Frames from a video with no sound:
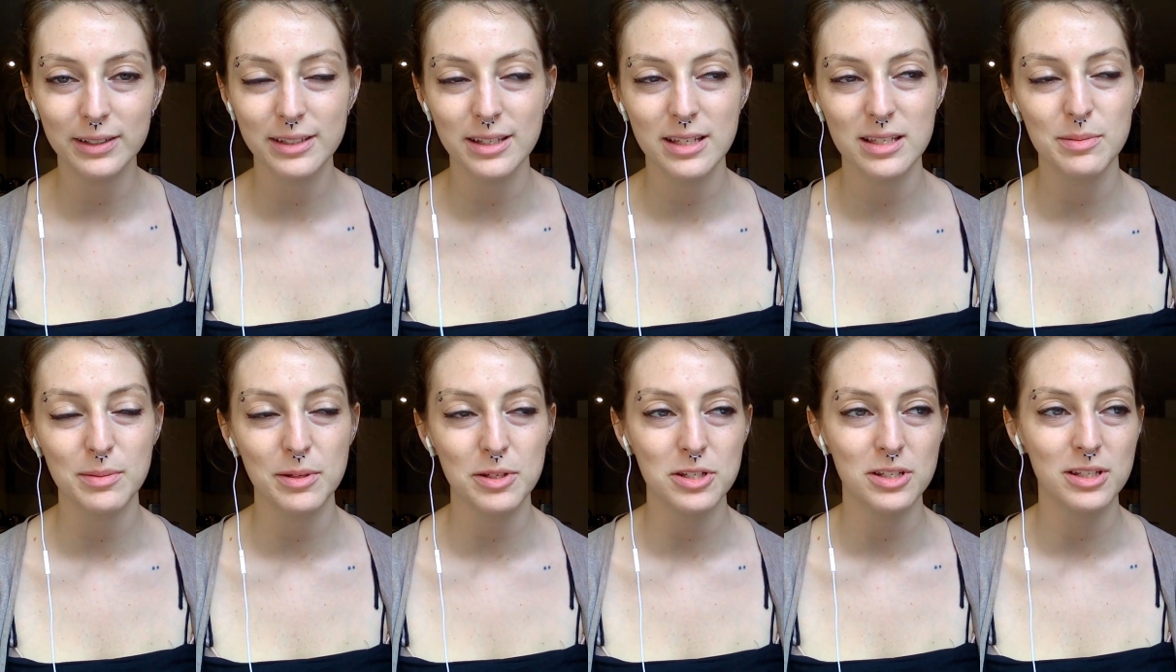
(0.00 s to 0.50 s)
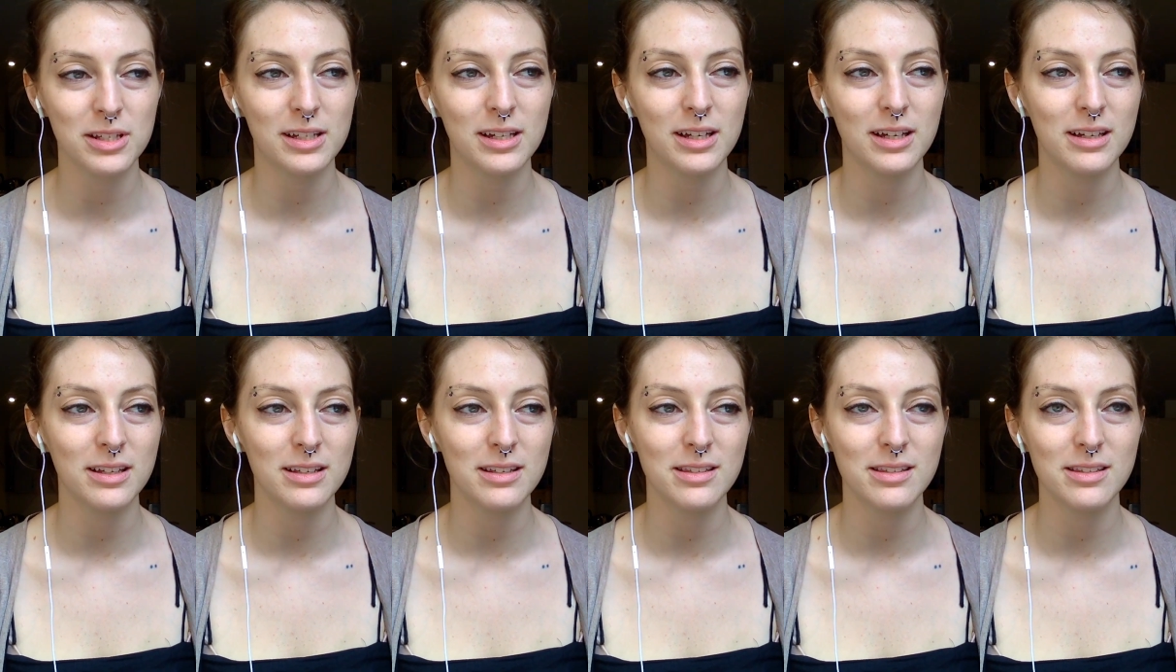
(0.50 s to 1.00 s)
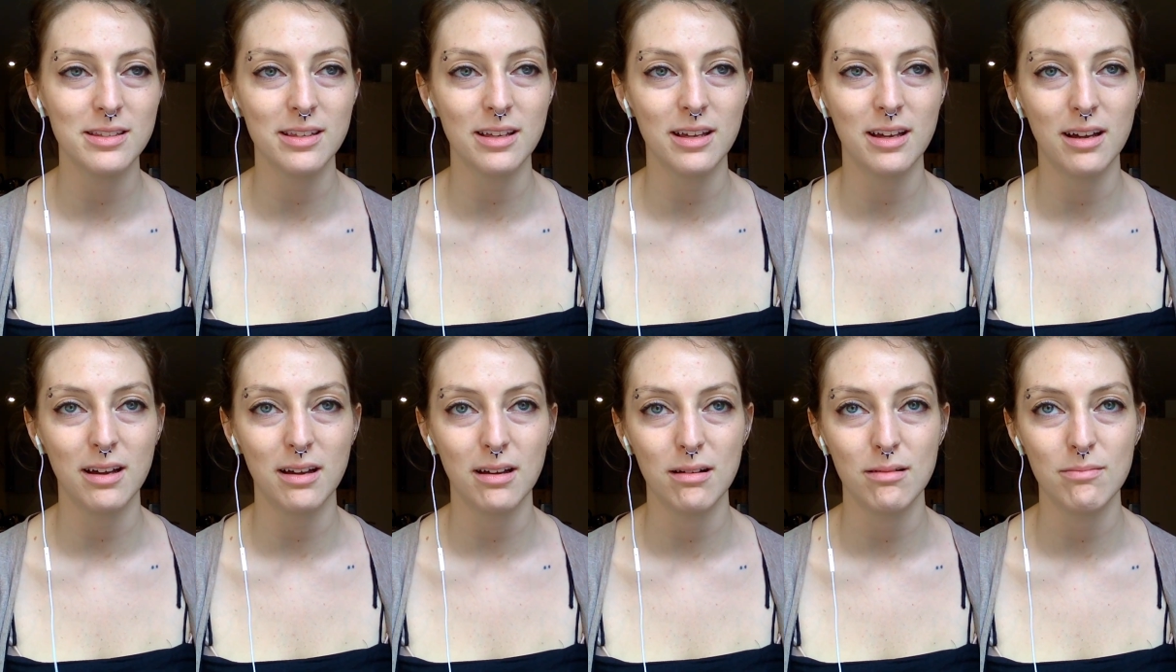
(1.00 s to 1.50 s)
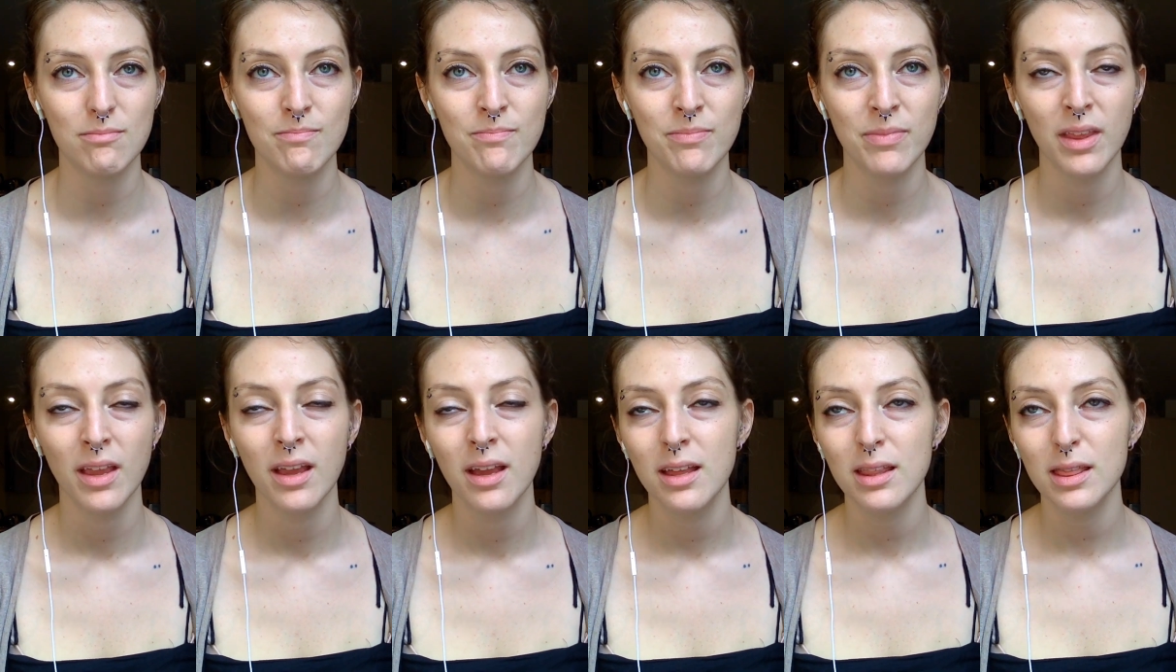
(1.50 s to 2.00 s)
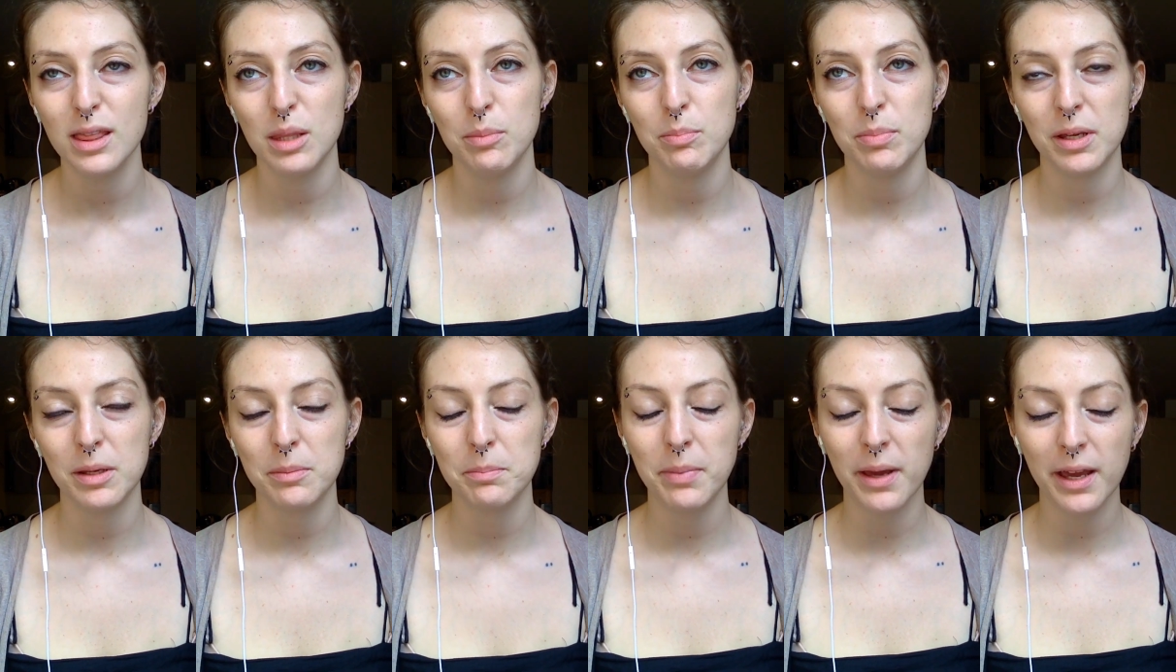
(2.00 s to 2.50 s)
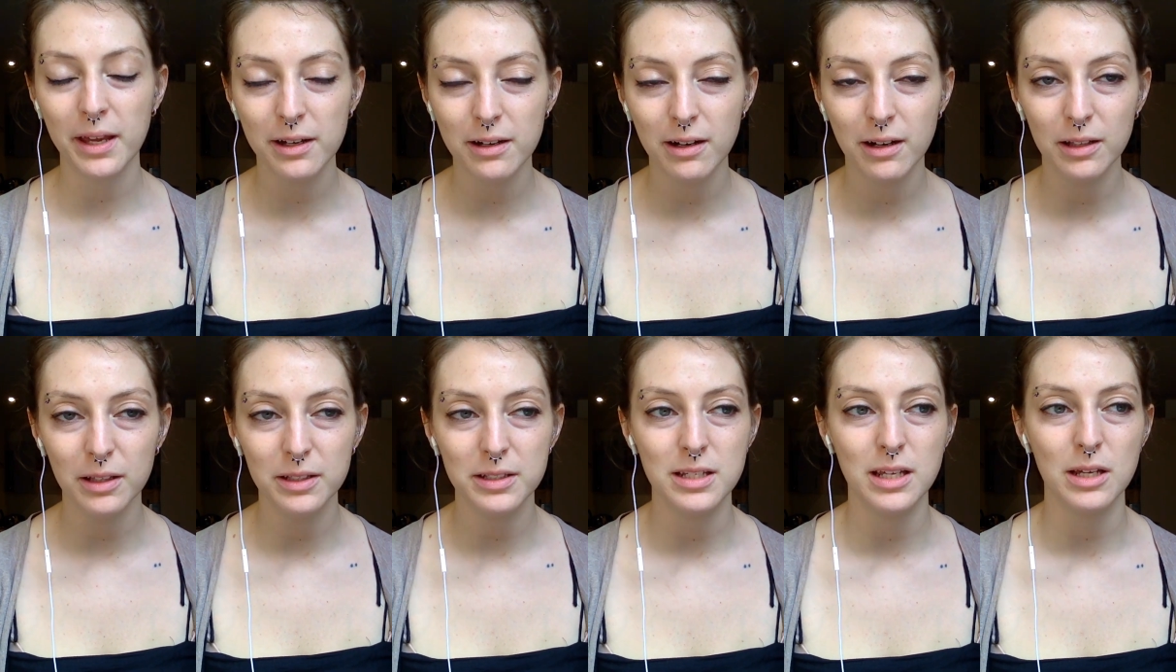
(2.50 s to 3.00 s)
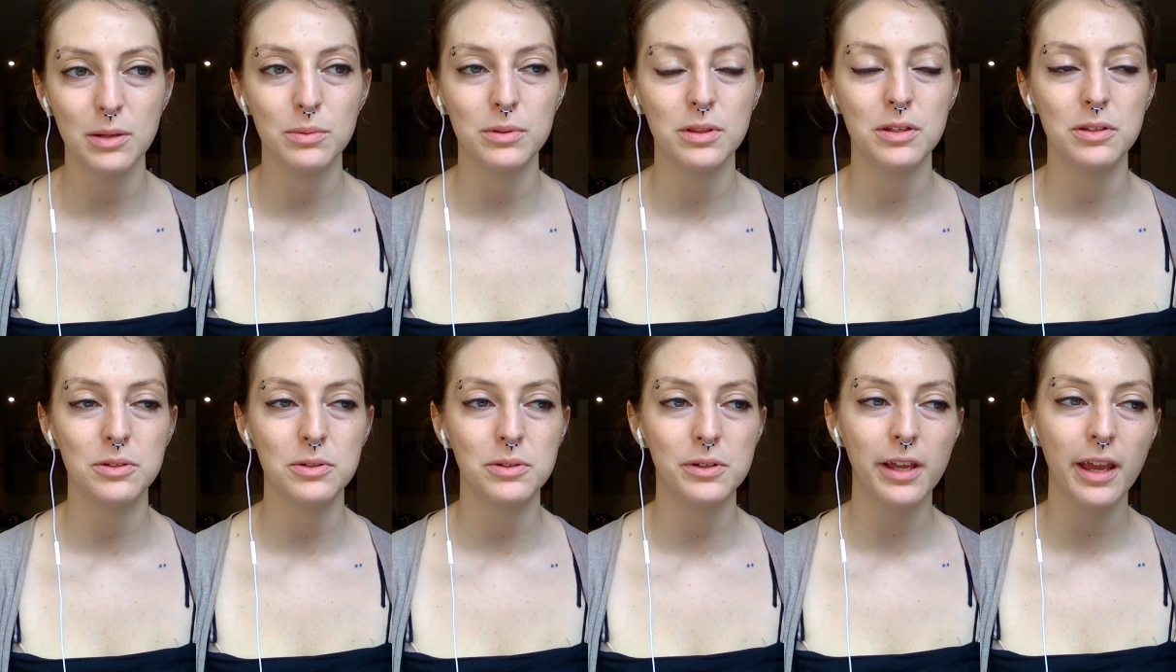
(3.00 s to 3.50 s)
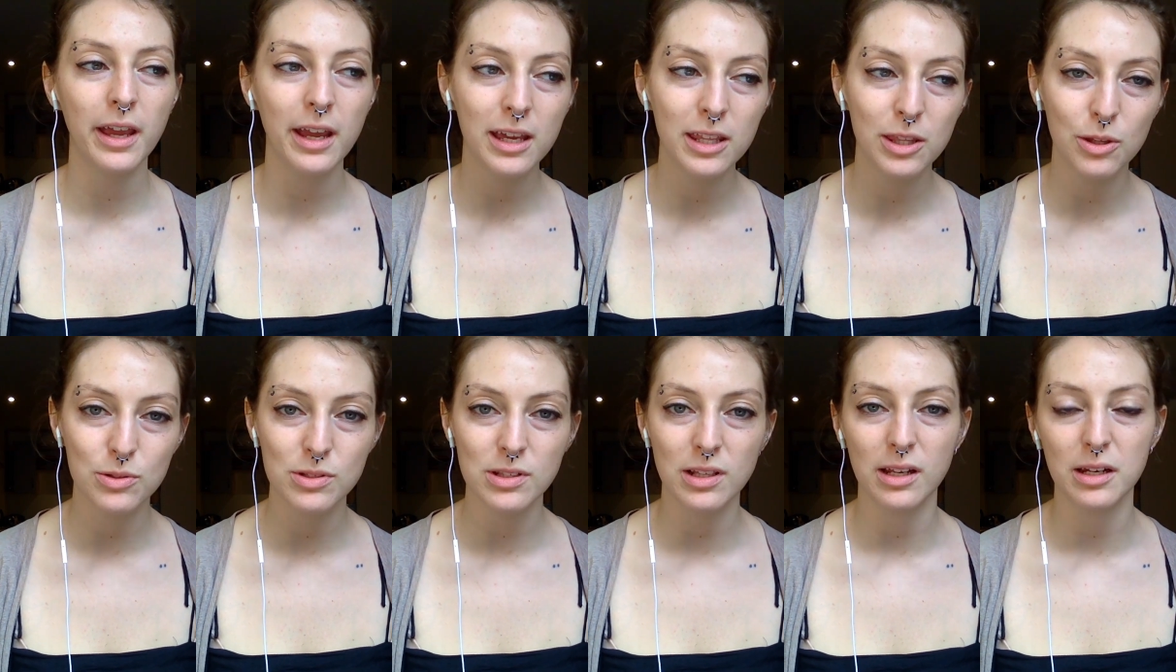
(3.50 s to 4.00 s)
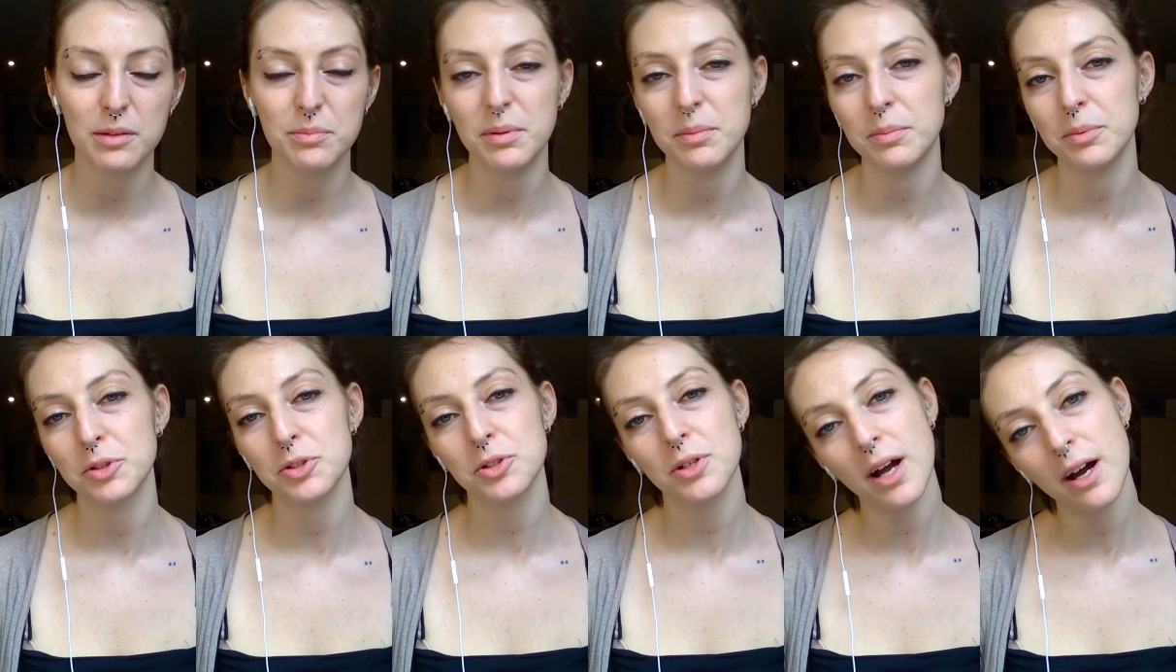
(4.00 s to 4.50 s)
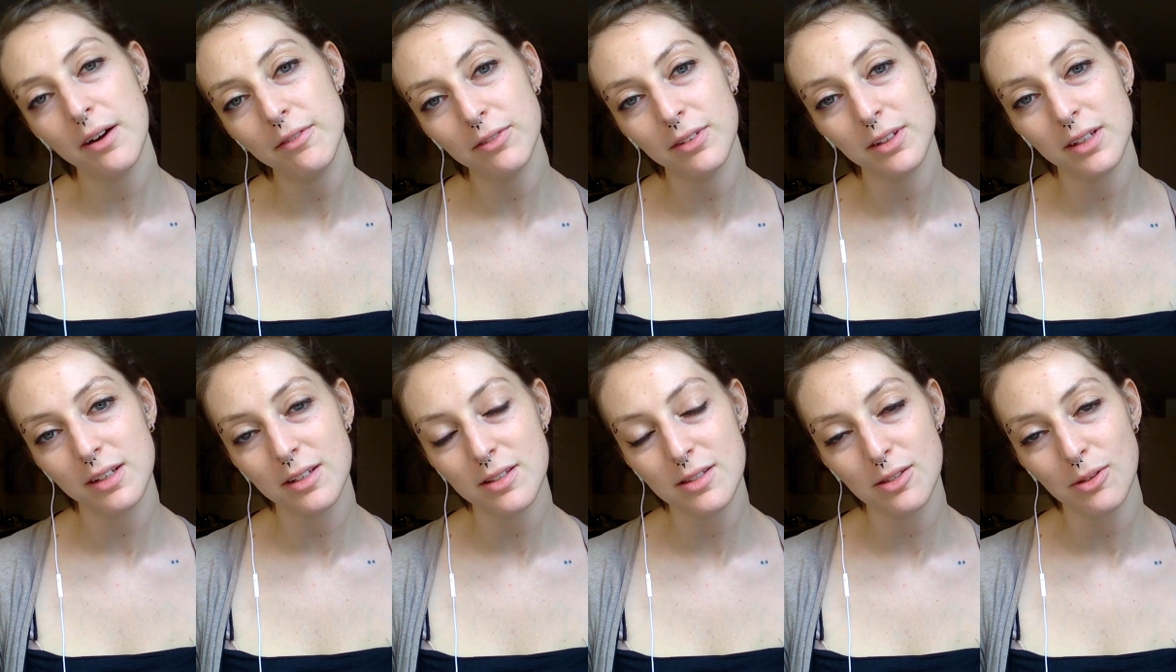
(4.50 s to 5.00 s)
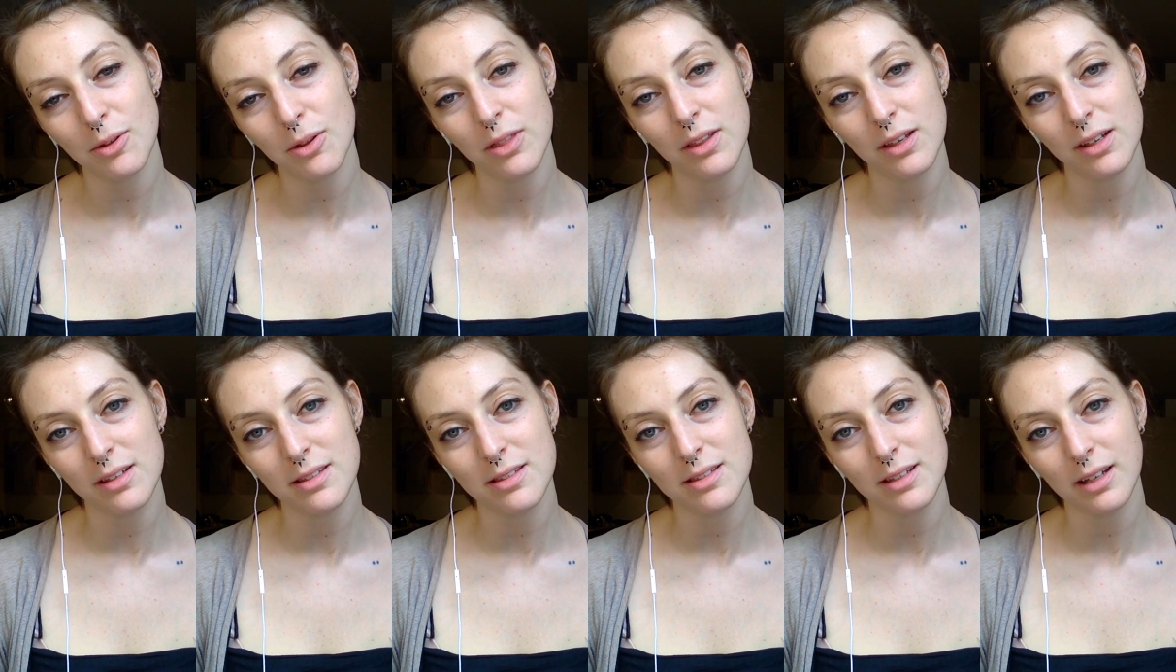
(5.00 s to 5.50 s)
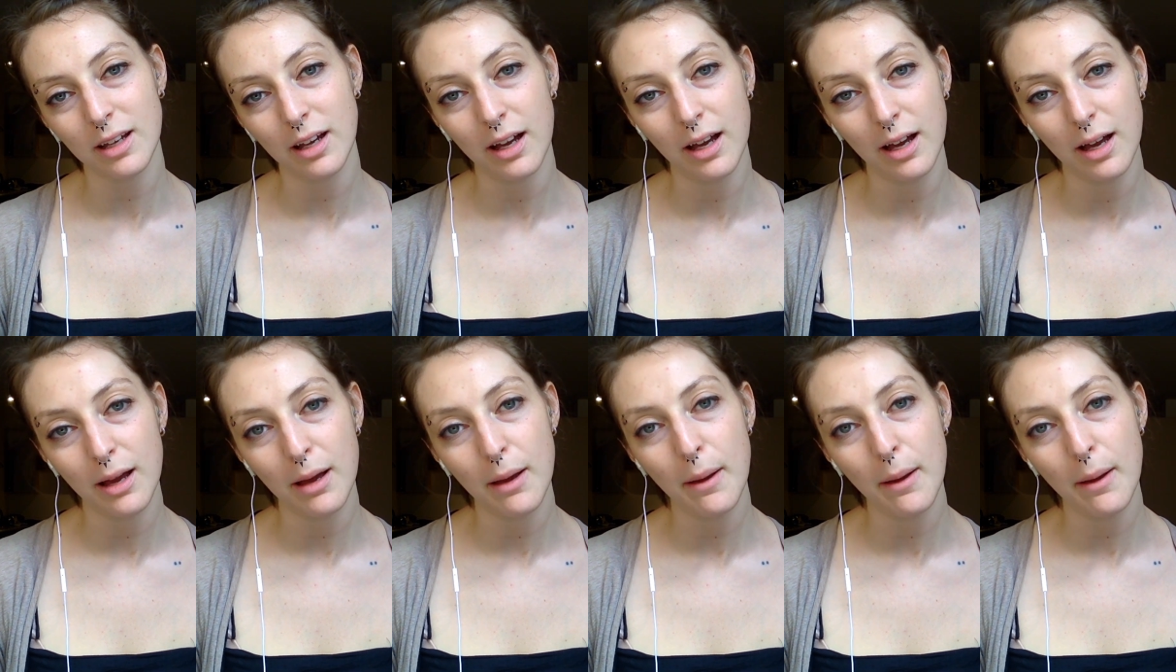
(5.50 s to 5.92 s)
especially because the big bank holiday with the UK, there's a lot of people traveling, so things got